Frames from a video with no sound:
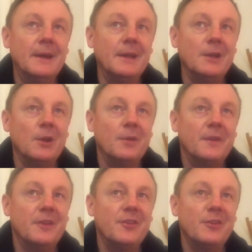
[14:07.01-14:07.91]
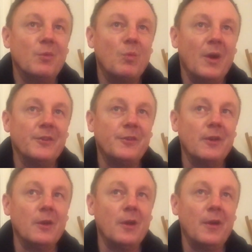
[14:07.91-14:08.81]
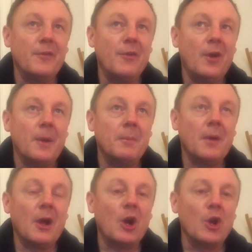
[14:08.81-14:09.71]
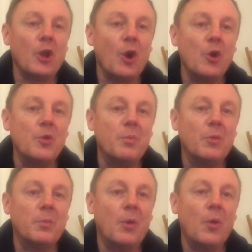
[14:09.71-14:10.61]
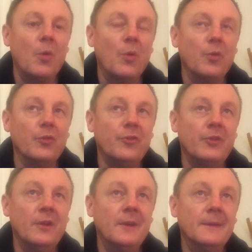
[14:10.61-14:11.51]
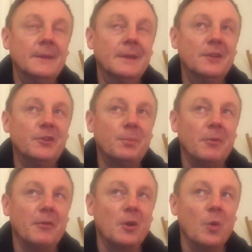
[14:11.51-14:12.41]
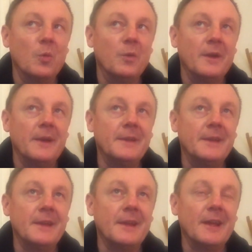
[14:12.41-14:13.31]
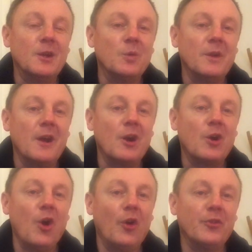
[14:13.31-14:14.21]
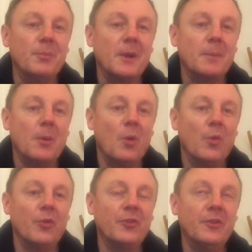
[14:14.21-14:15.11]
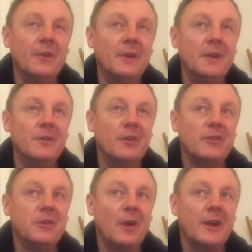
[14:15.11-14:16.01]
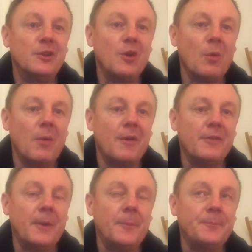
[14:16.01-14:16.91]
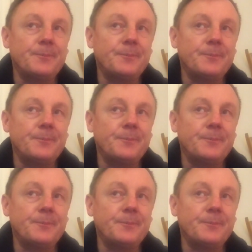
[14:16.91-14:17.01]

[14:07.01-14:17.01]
You know, this is a once in a lifetime global pause. Spirit call it, the innate call it, a cosmic pause that's like no other.